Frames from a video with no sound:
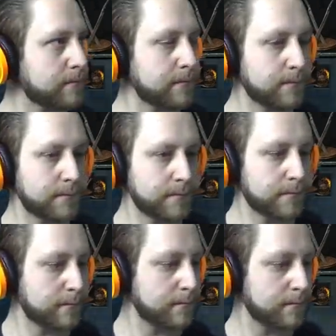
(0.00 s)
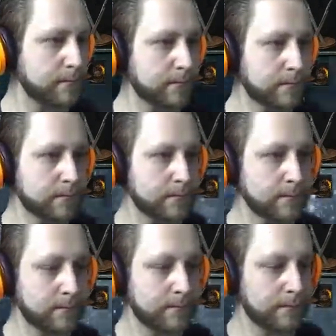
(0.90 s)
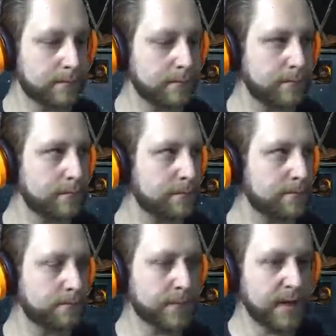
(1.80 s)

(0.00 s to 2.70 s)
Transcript: Nobody speaks.